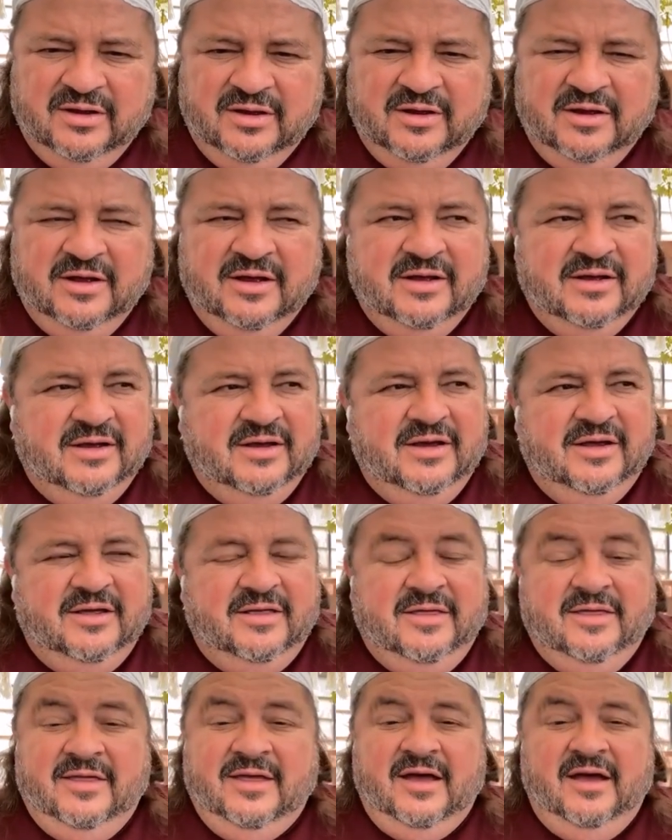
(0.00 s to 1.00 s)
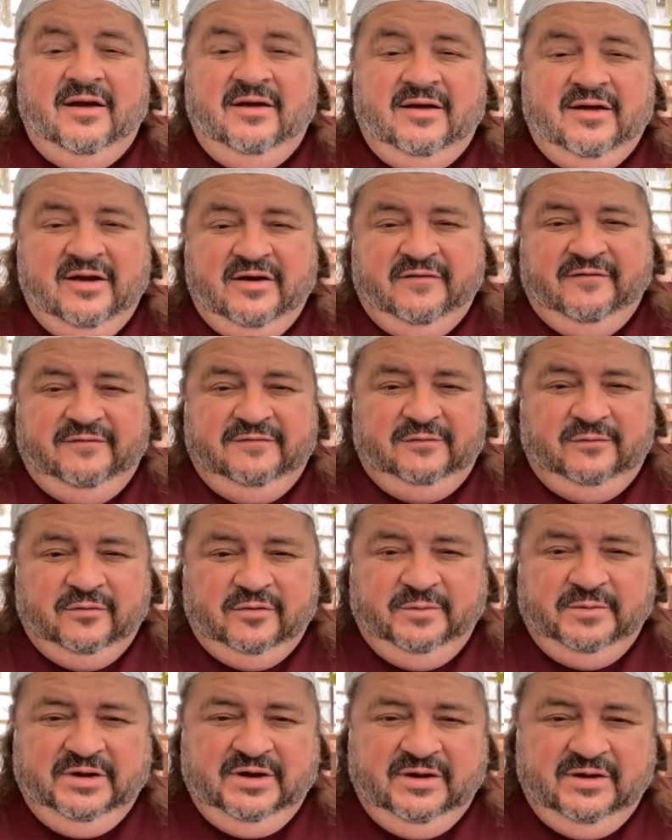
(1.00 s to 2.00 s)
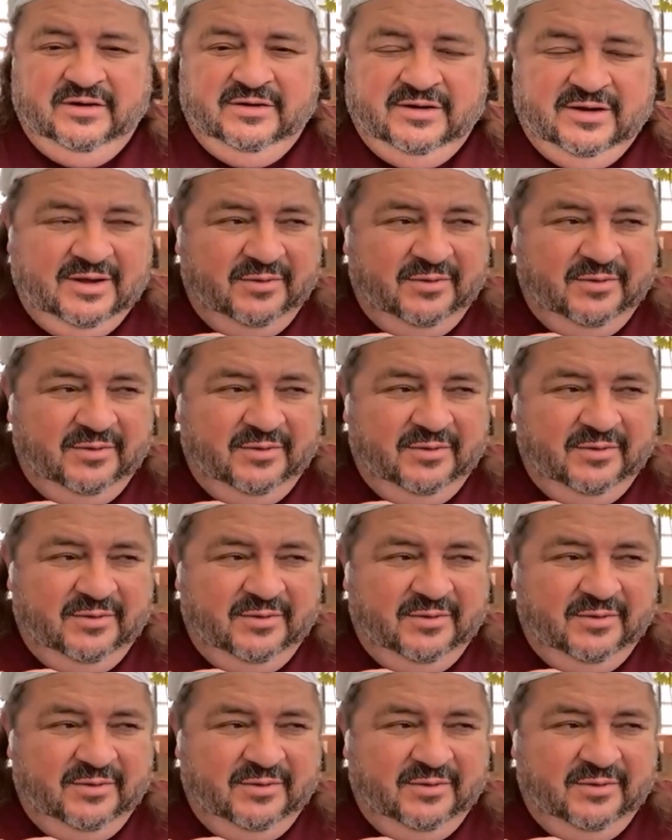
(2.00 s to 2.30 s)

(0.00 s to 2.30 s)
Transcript: And that kind of floored me. That was like, whew.